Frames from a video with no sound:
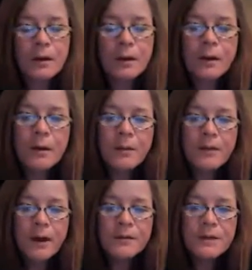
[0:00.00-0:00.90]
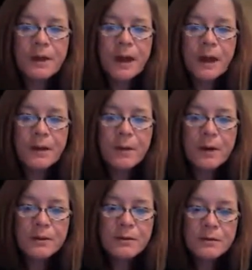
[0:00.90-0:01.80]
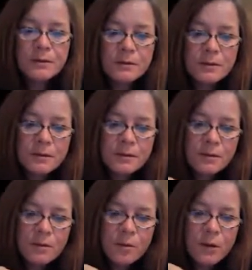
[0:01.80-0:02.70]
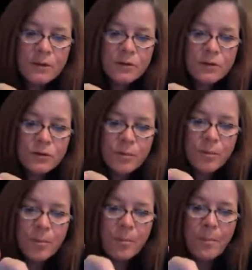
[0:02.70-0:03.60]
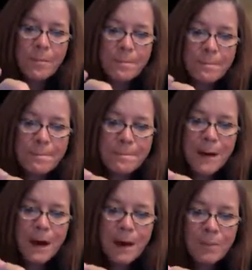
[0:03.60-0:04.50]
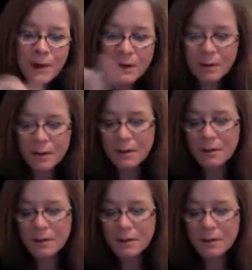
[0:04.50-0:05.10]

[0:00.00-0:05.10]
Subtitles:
Got my 510 atomizer. Going to pop it on.